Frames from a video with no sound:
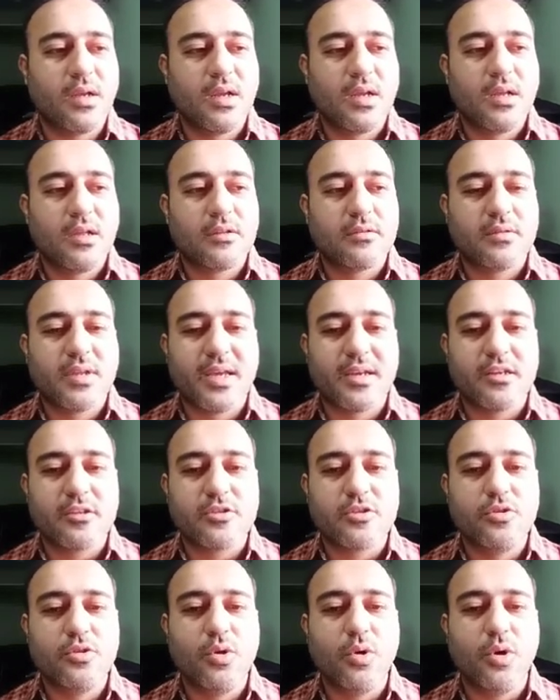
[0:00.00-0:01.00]
there is
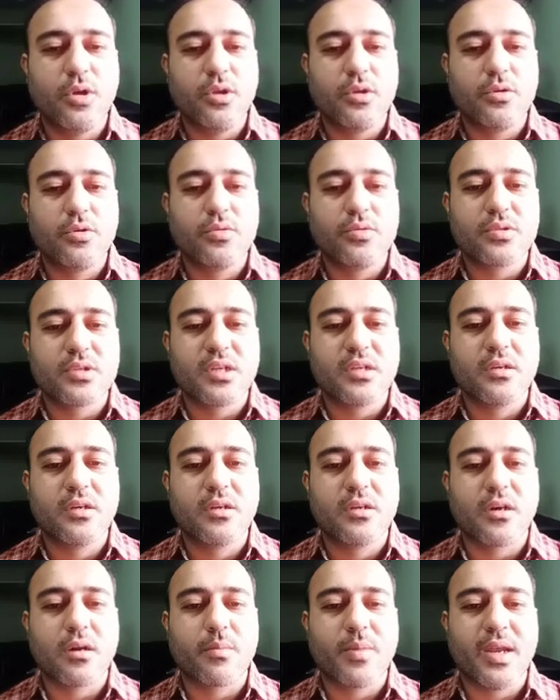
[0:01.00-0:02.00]
no use in
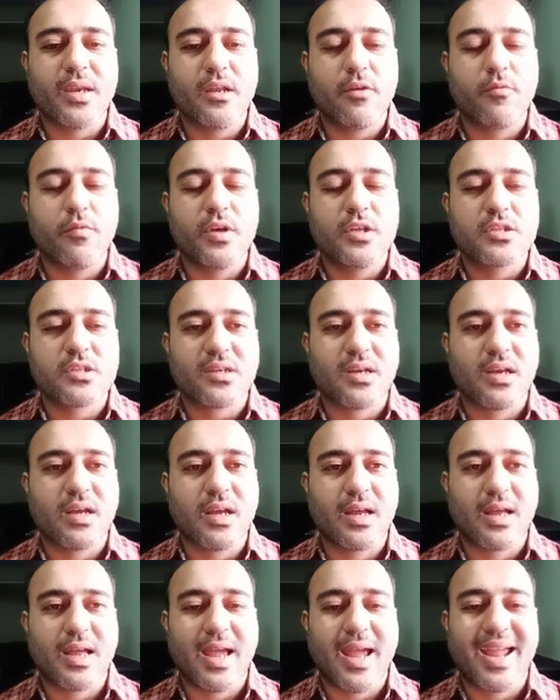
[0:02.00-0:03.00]
determining which
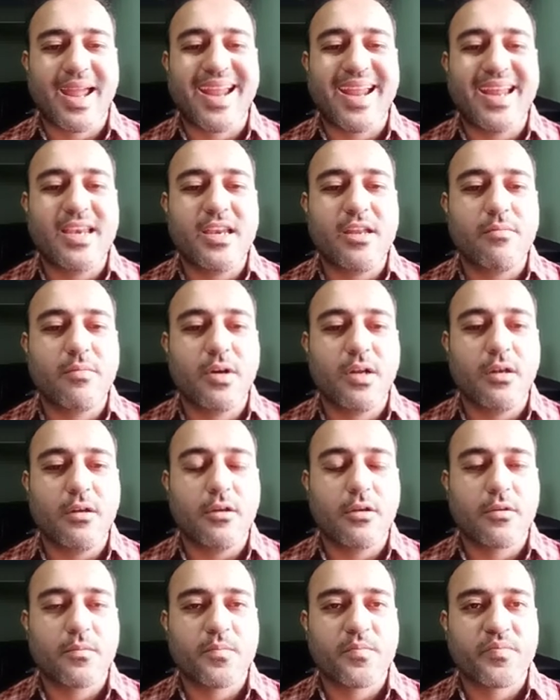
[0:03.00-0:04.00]
animal
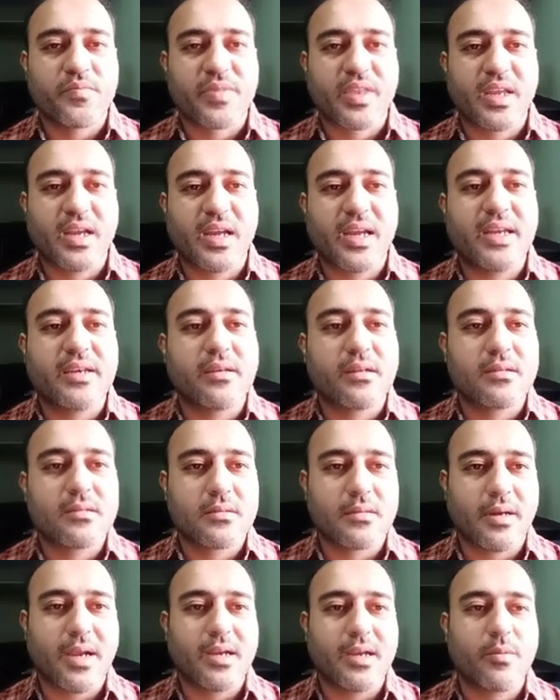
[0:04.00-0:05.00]
it is,
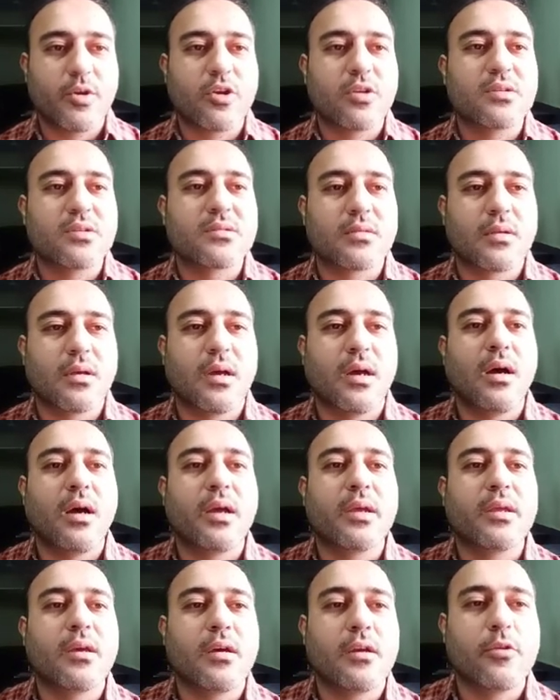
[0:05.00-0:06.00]
right? Because
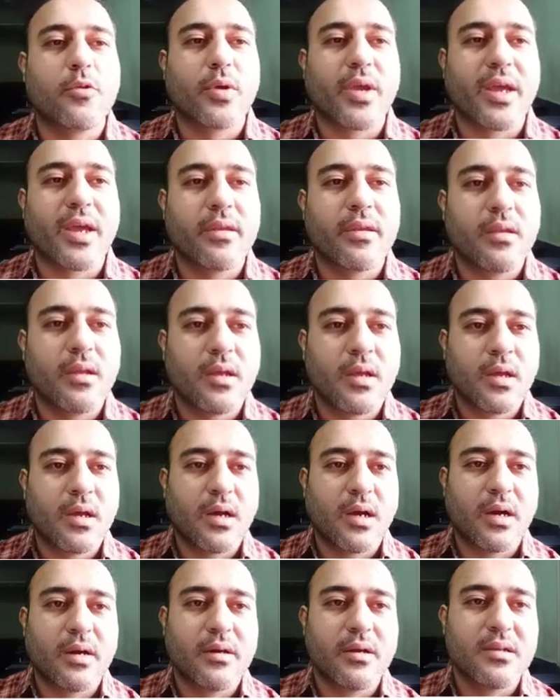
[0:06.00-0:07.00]
here you can
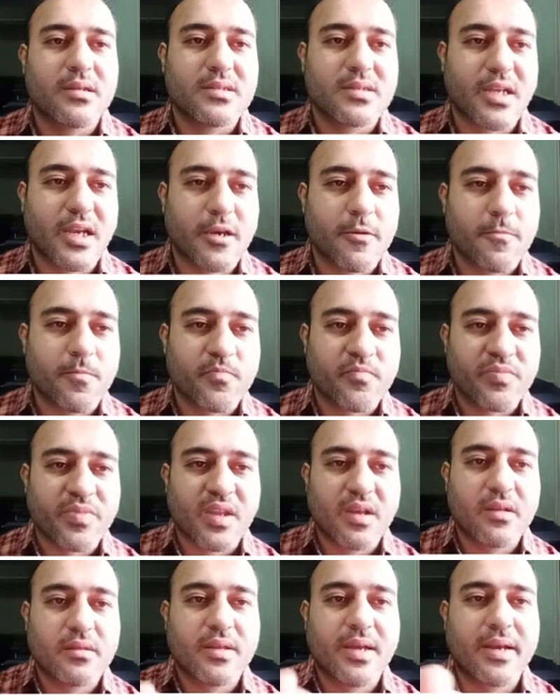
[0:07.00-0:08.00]
understand
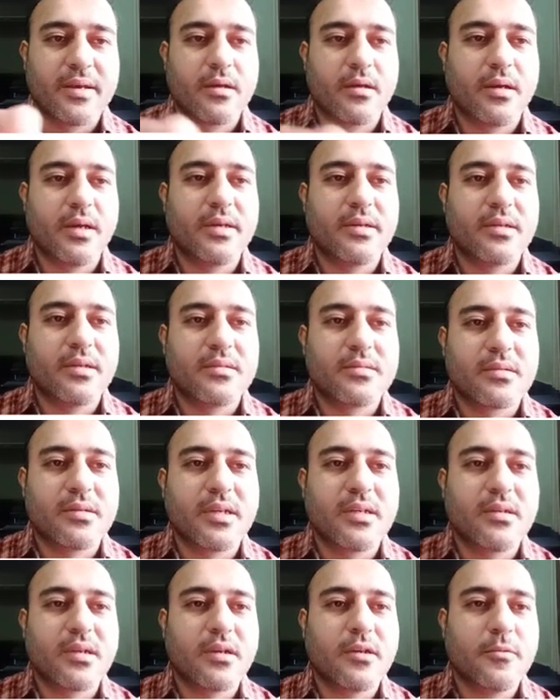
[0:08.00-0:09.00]
that it is
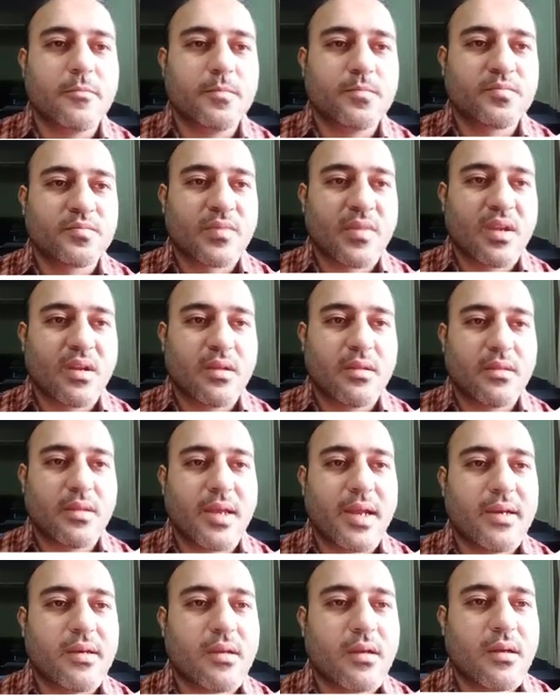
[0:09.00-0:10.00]
written
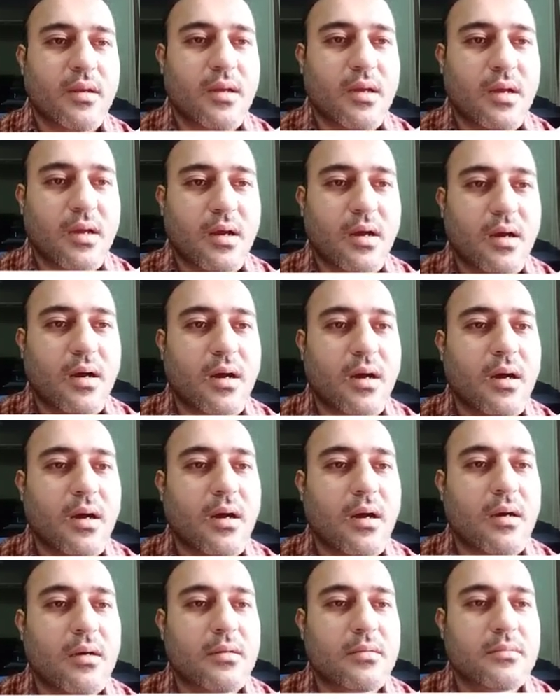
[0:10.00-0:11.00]
that
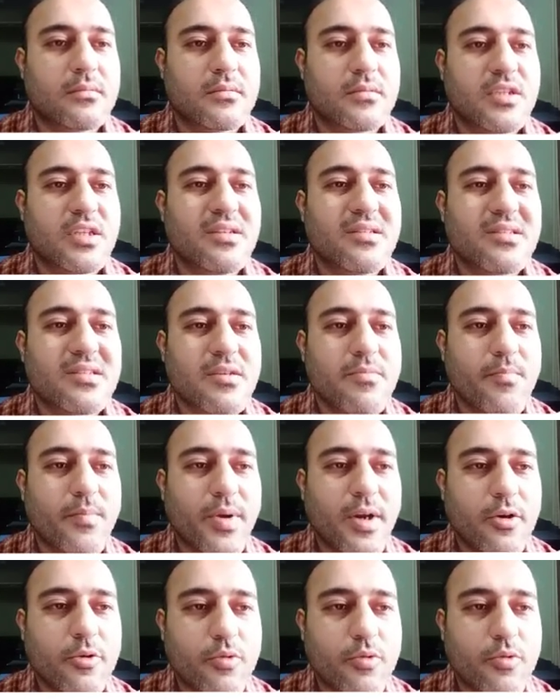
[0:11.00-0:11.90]
this simple rule